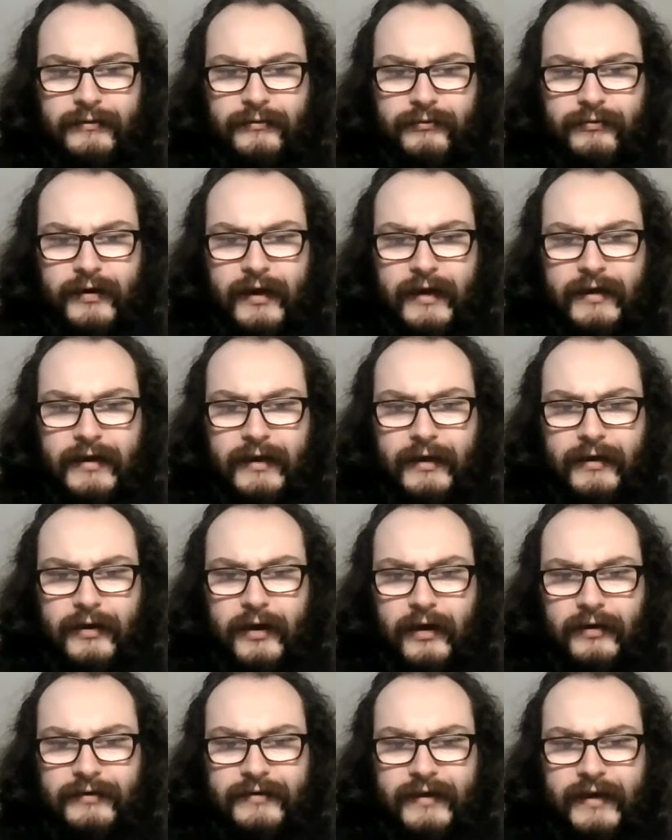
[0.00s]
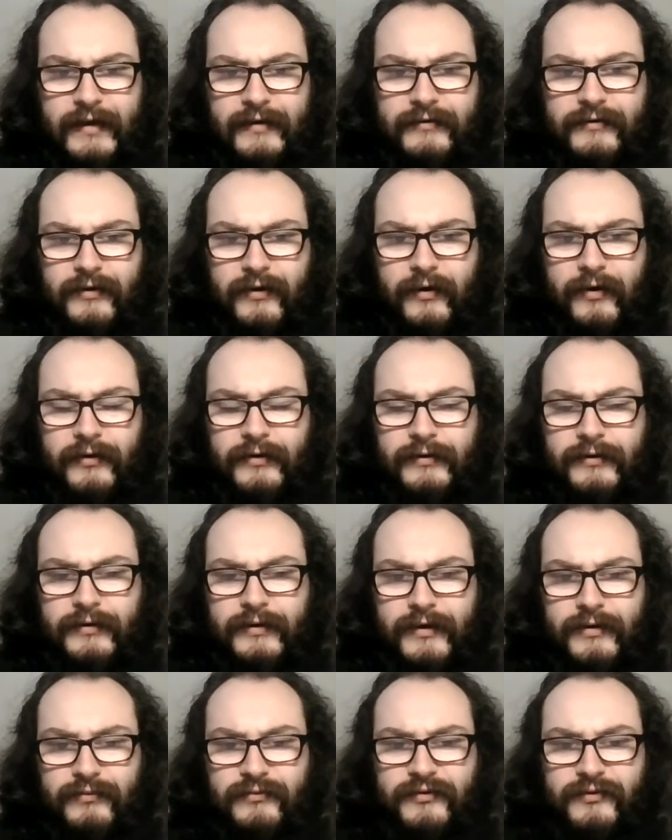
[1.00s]
creating content on
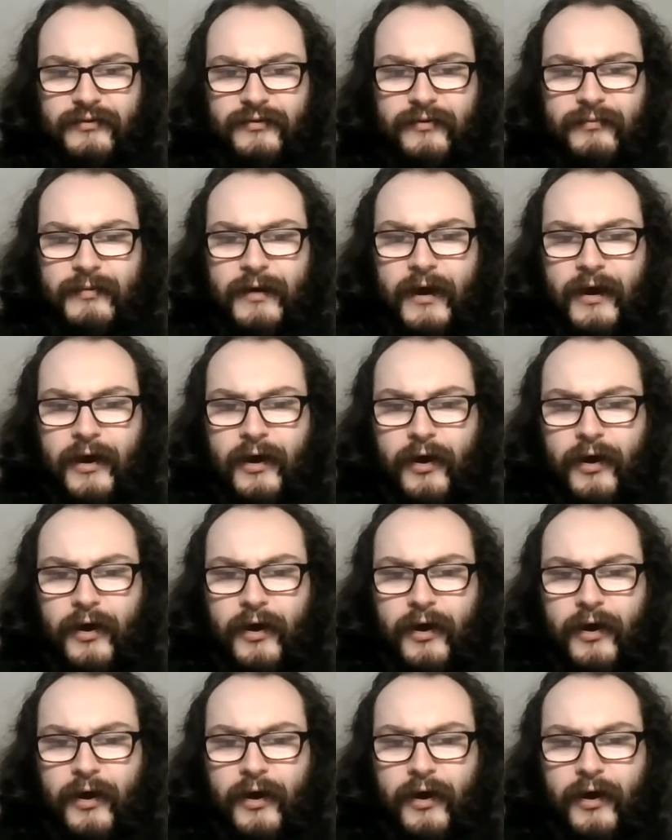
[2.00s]
YouTube